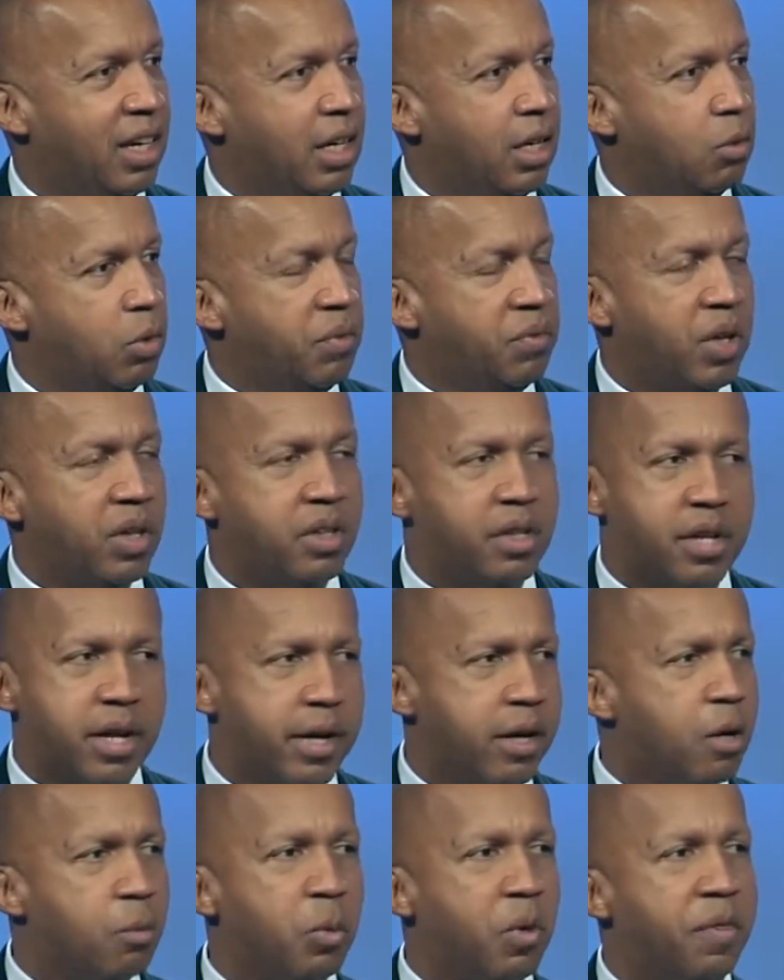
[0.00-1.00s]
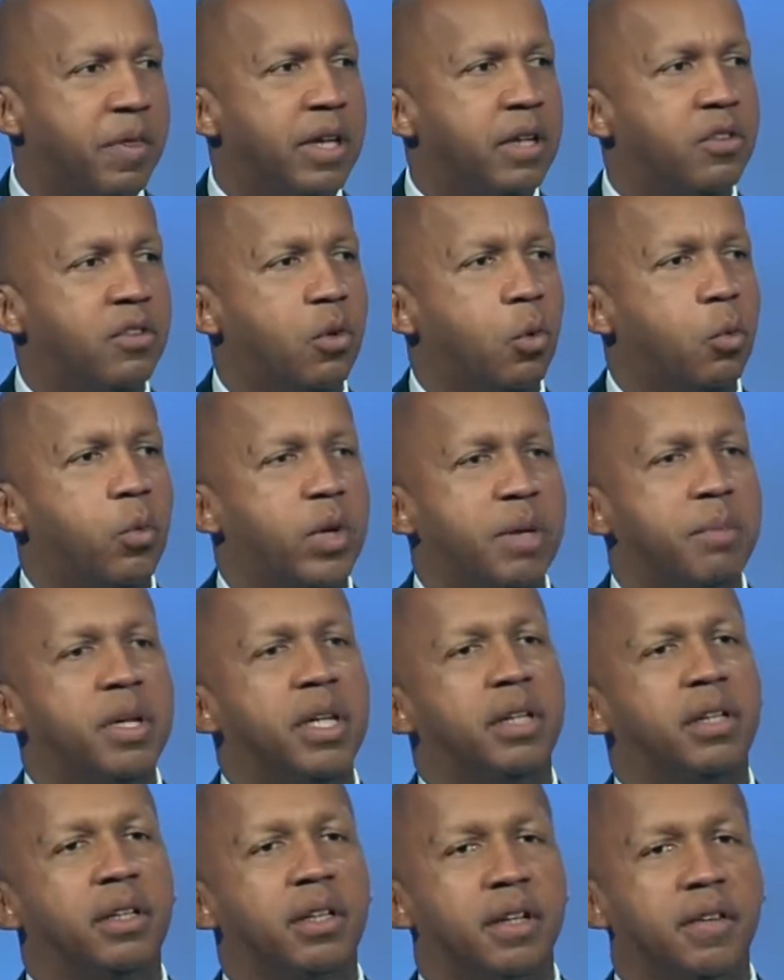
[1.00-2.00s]
We've done terrible things to
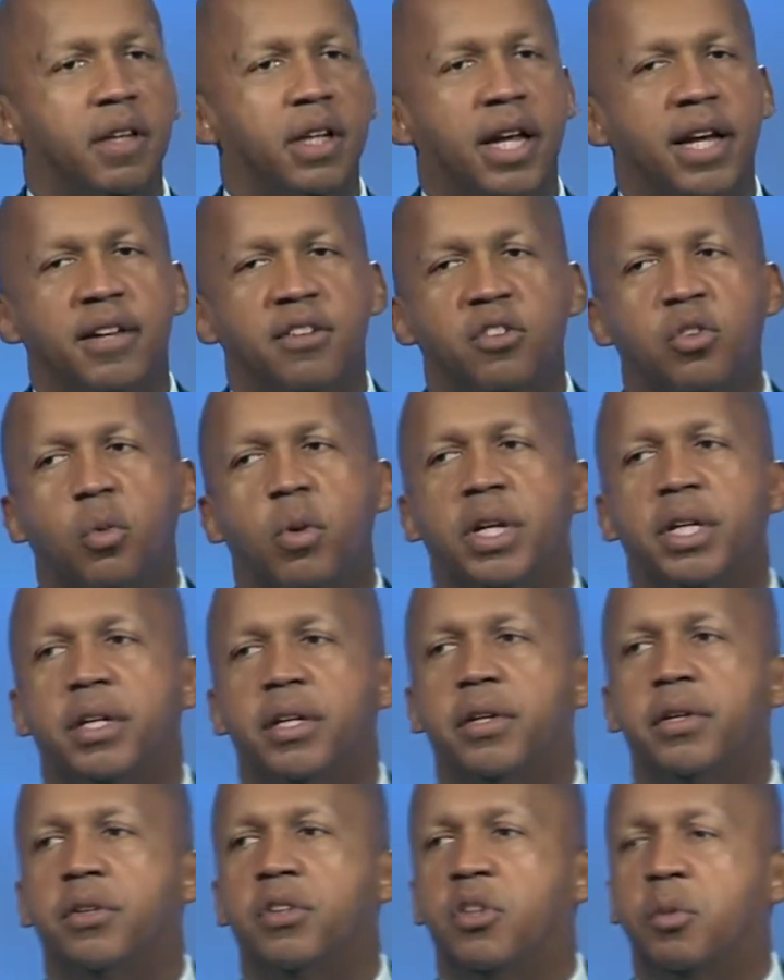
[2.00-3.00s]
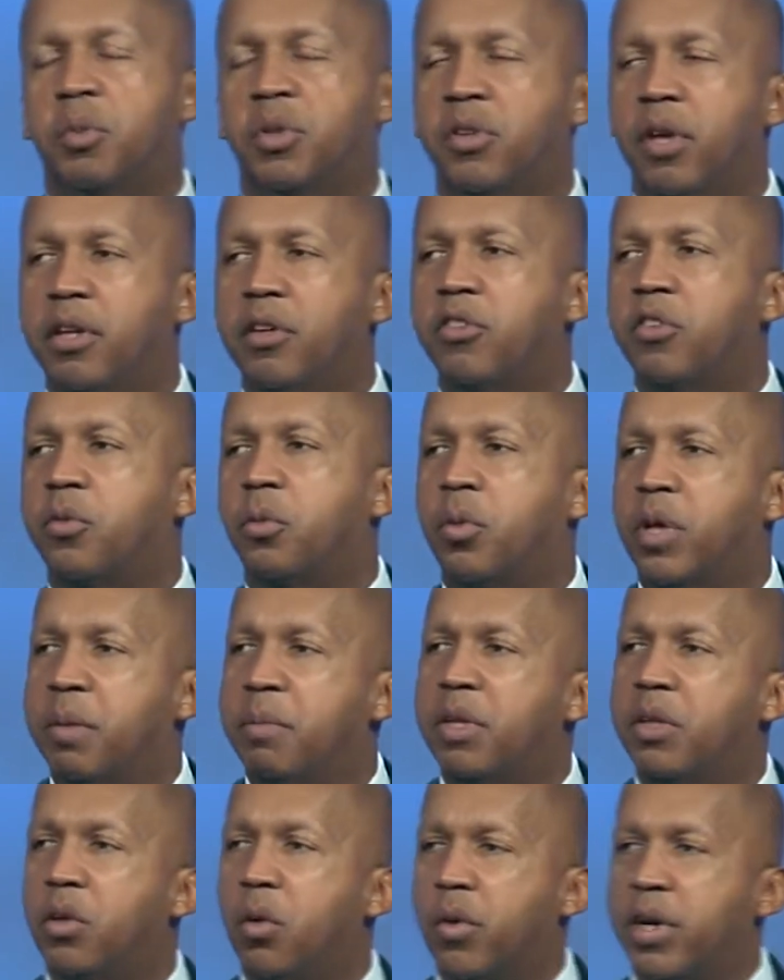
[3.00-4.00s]
women in the last 20 years. The percentage of
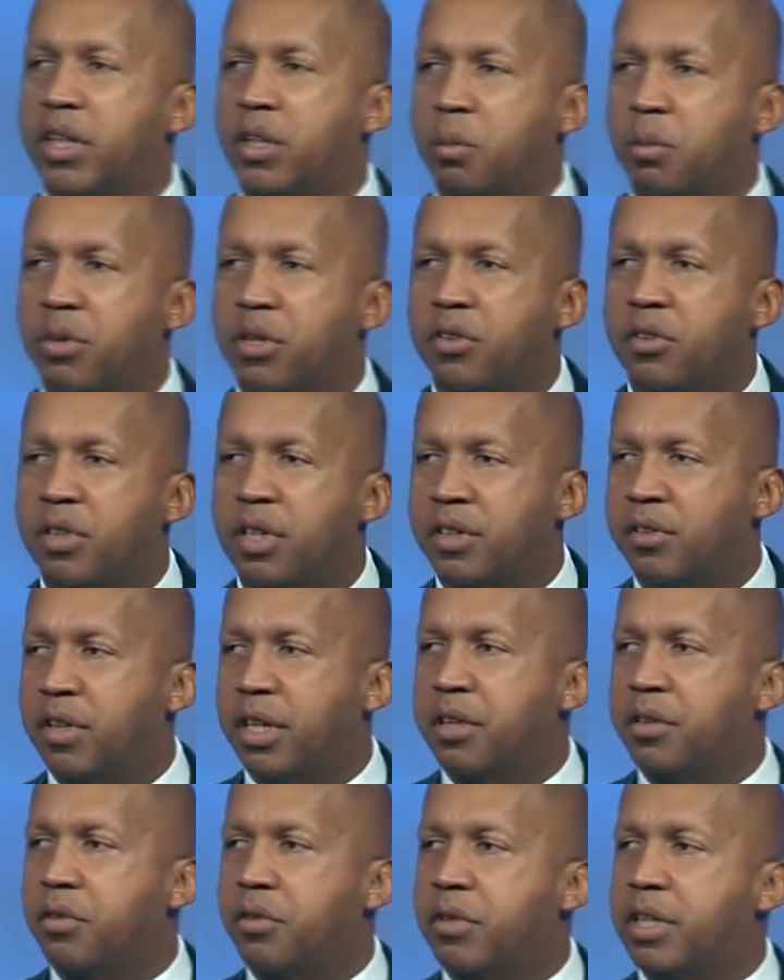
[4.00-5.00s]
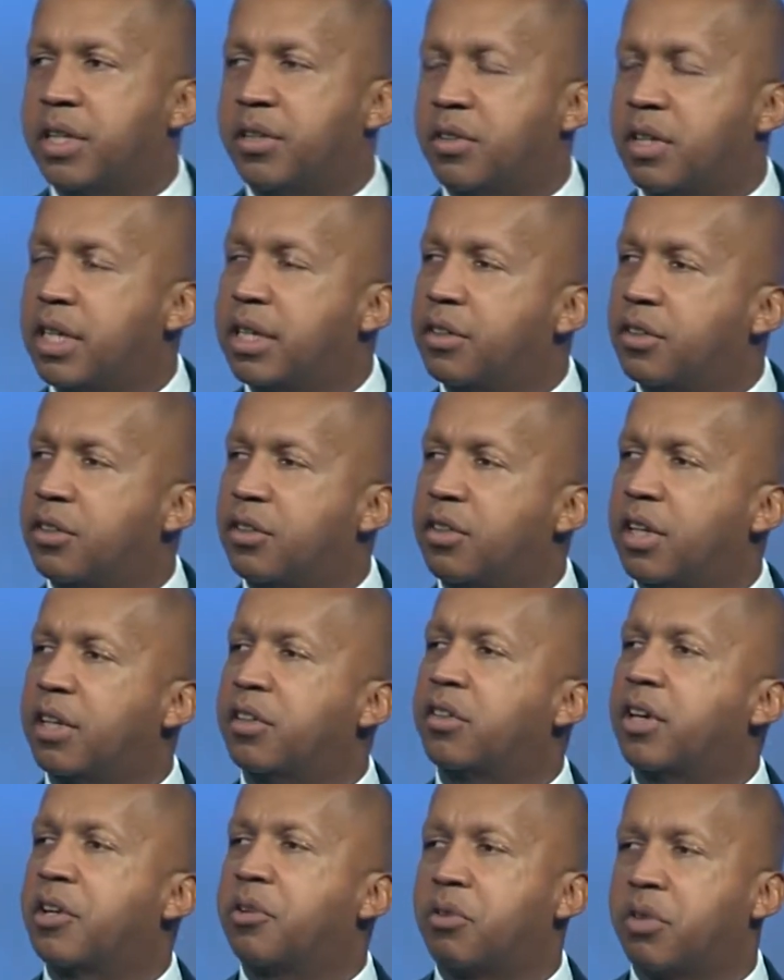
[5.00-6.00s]
women going to prison has increased
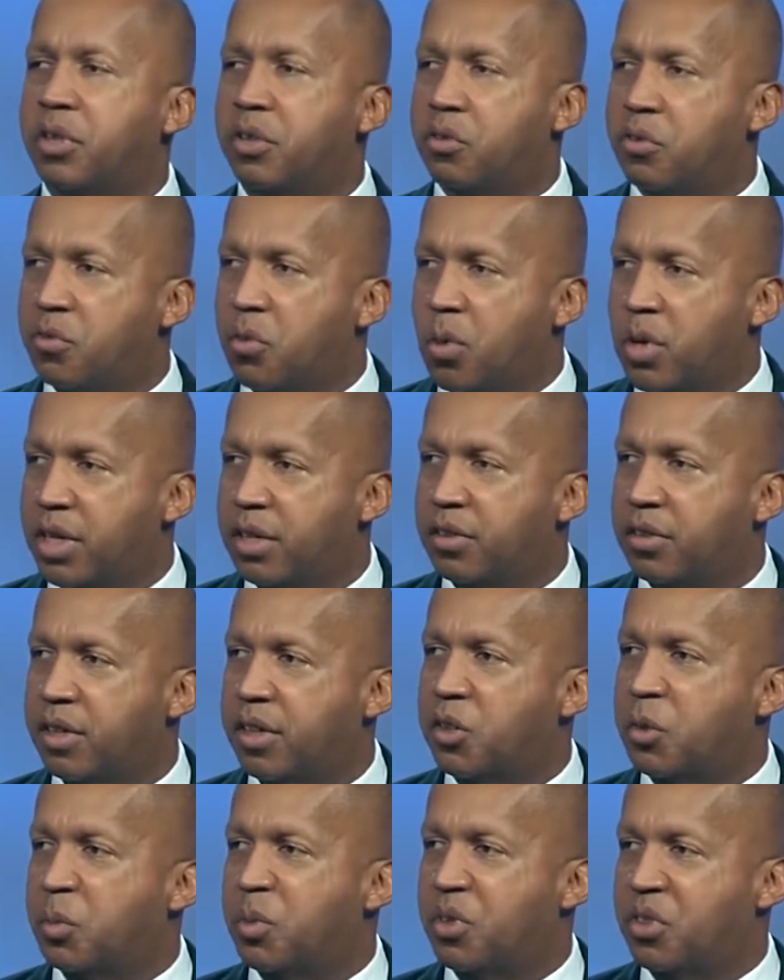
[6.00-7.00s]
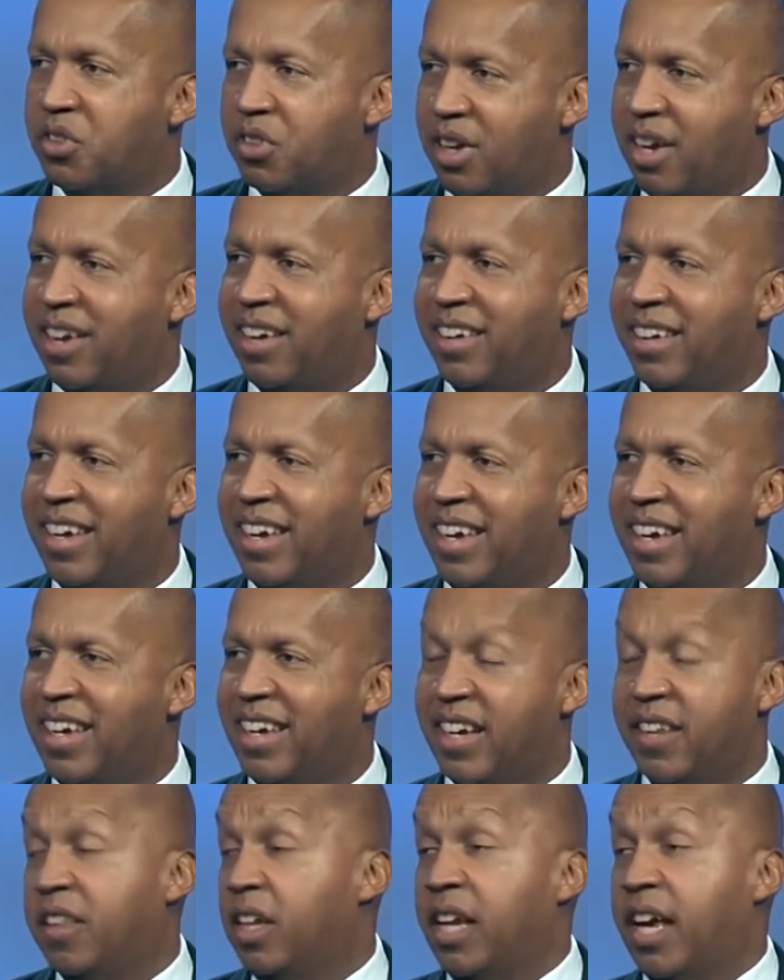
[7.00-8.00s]
646%
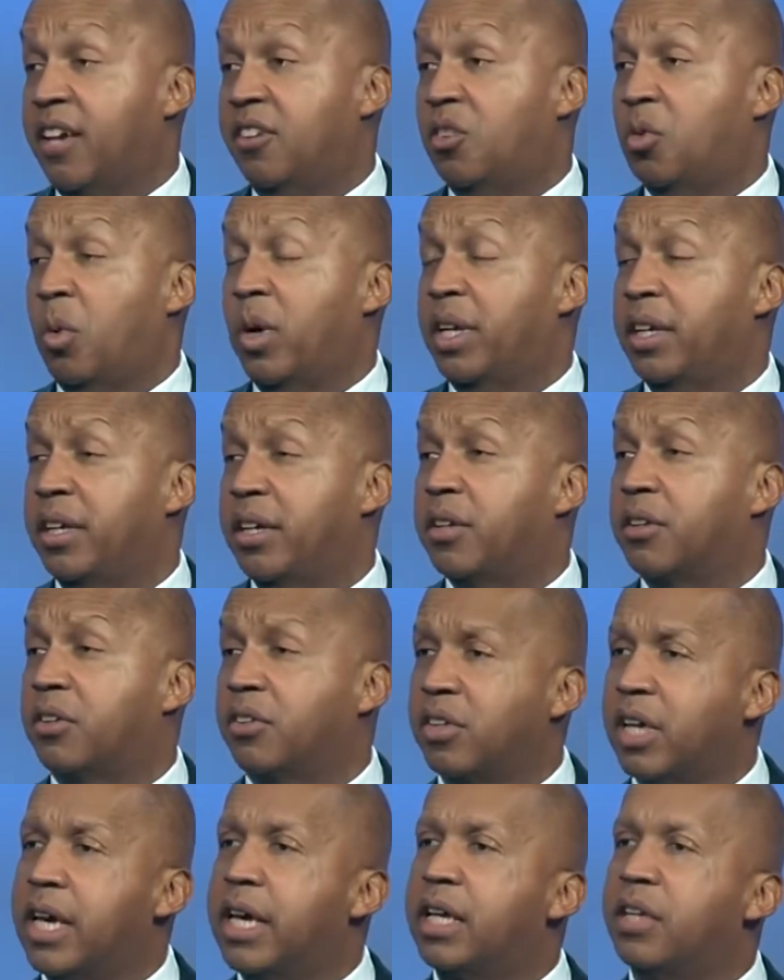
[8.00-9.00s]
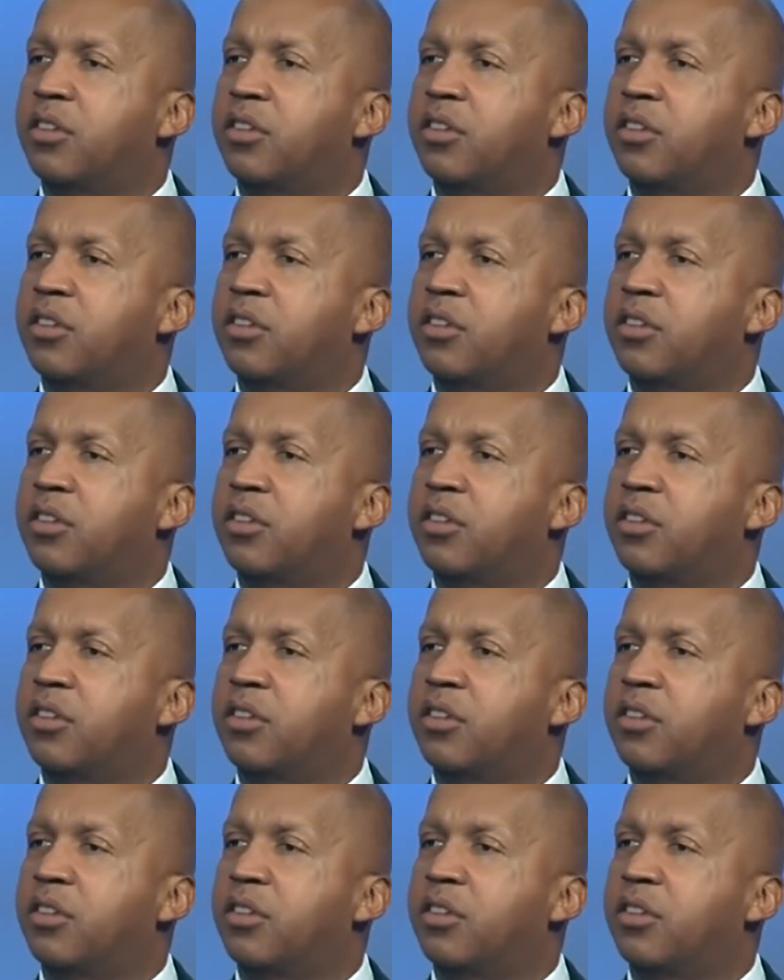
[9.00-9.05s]
in the last 20 years.